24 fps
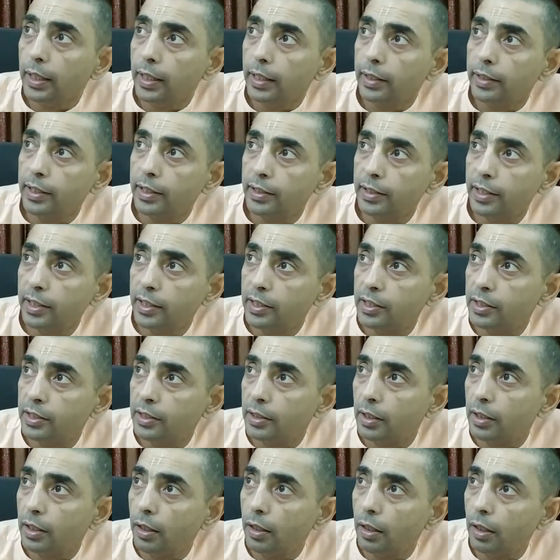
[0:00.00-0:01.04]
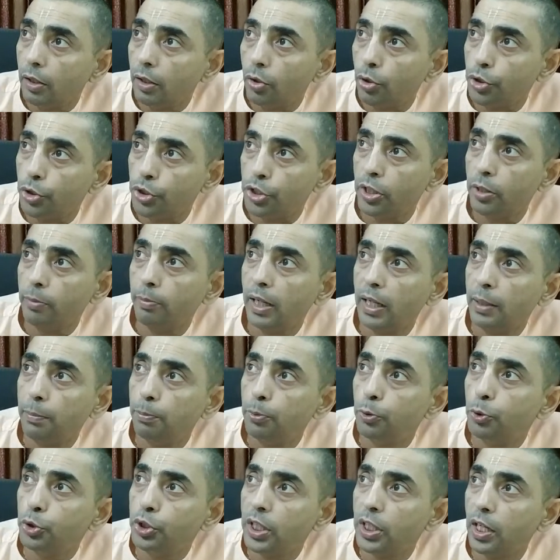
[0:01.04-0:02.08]
This is a question by
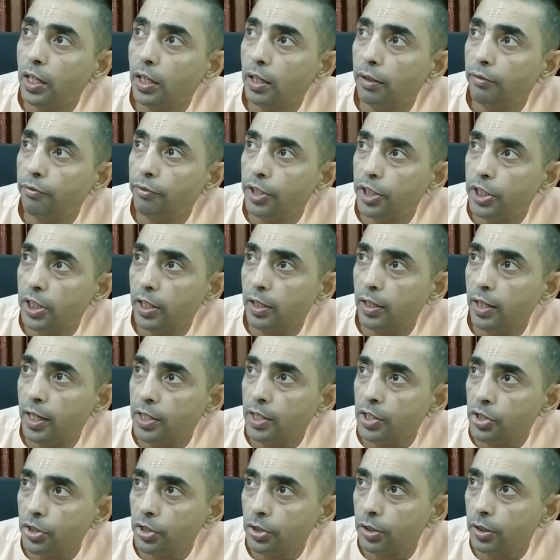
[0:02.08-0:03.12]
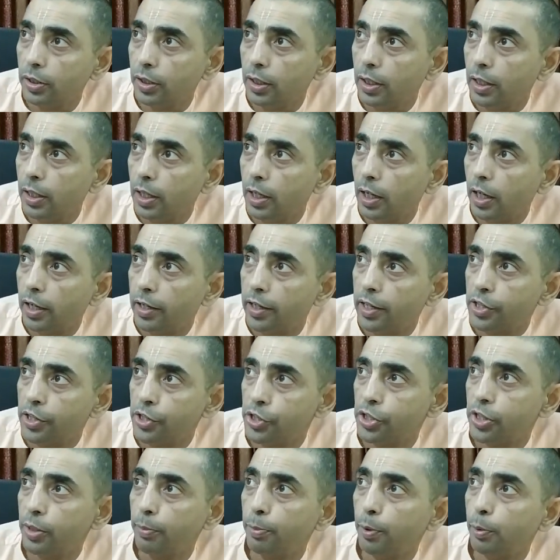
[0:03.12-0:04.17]
Pooja Vijayaraj. Hare
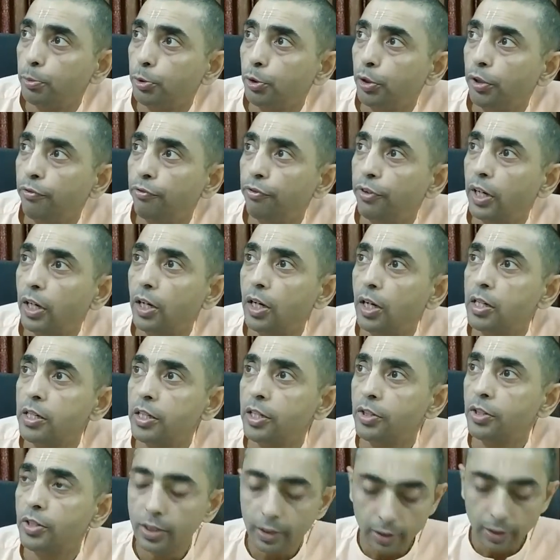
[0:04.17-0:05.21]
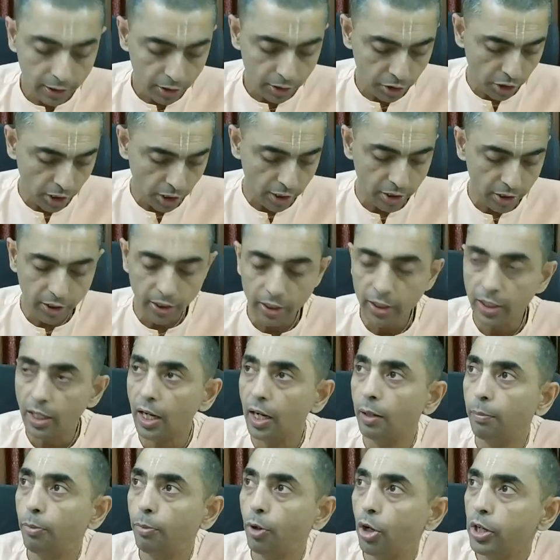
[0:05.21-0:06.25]
Krishna Prabhu, if we are continuously changing
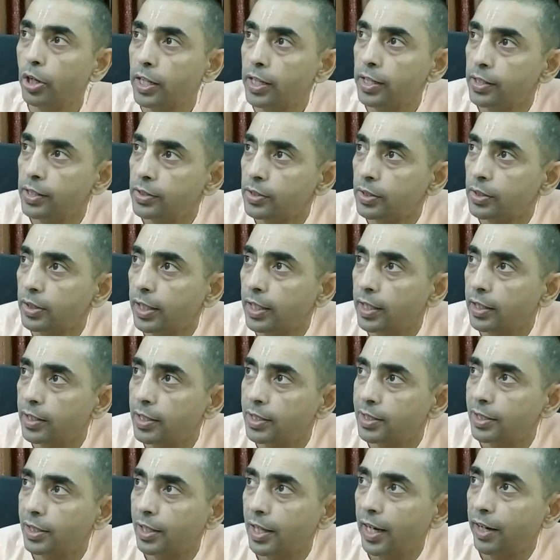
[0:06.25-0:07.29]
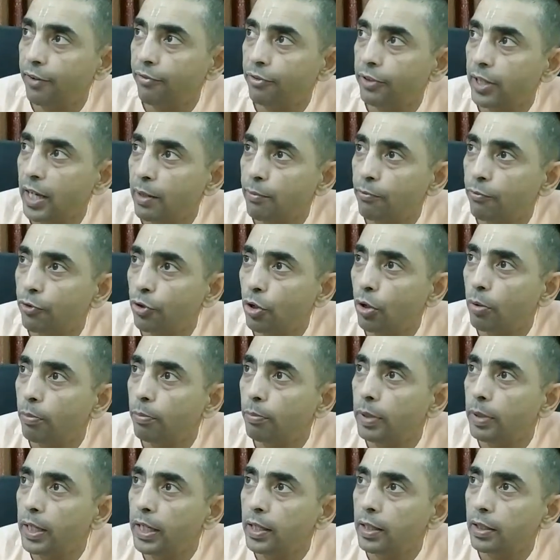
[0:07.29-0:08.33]
our bodies in this lifetime from
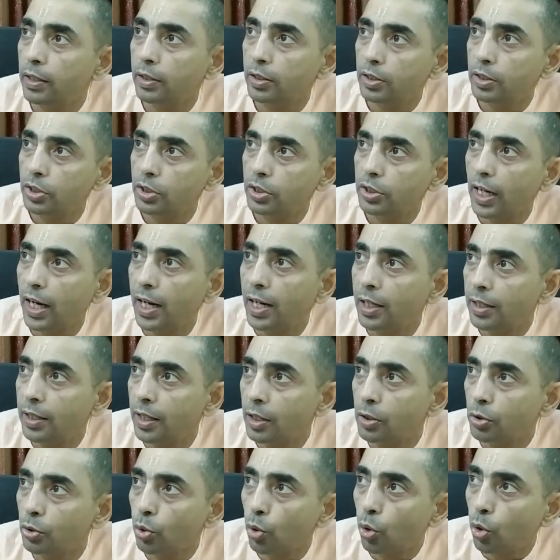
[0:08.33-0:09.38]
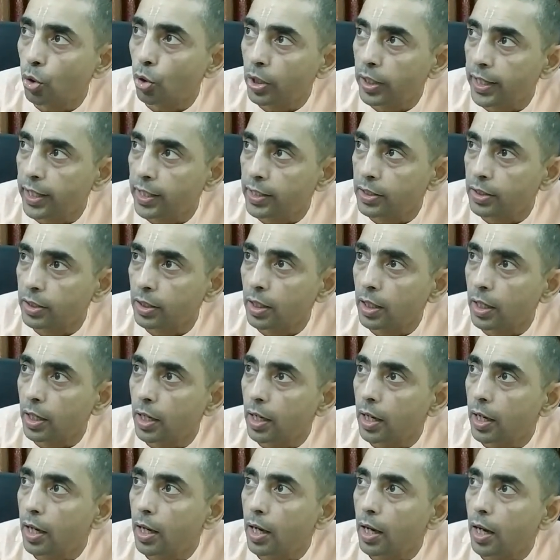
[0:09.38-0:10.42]
being child unto old age,
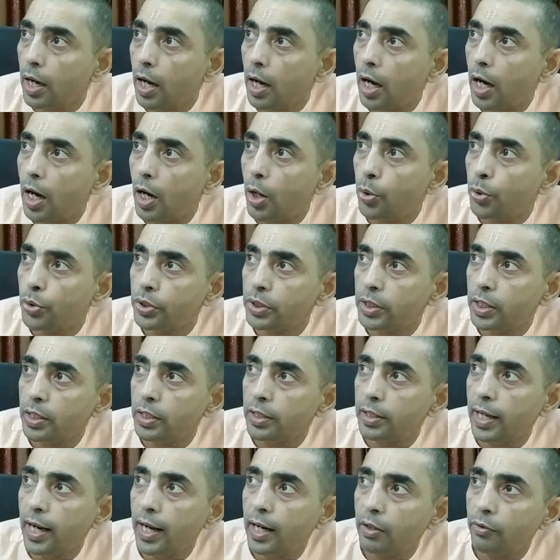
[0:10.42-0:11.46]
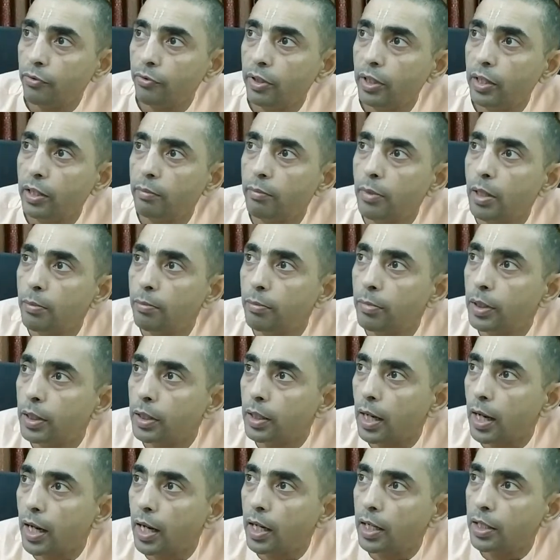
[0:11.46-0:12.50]
how is it that we remember
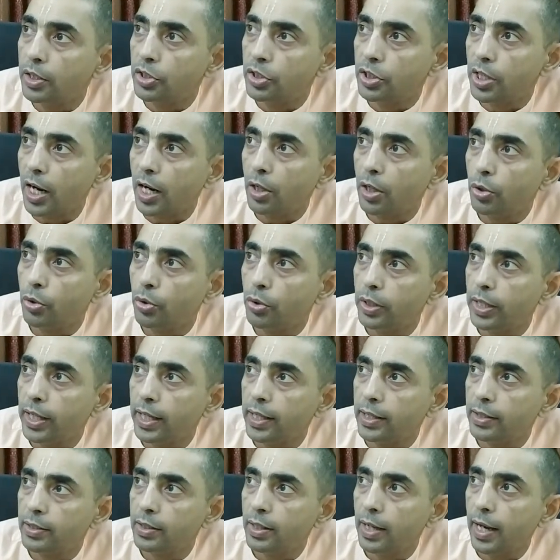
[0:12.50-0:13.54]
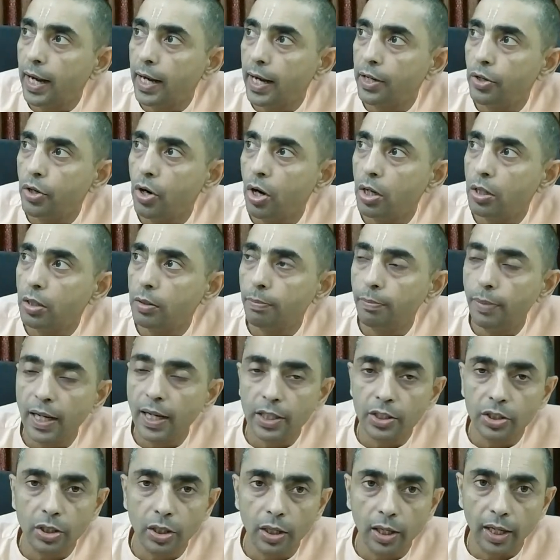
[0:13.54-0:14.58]
our childhood days and not
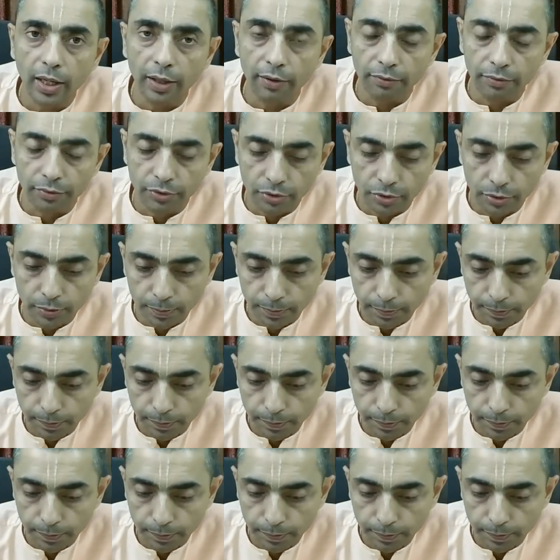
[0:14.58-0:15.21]
past lives?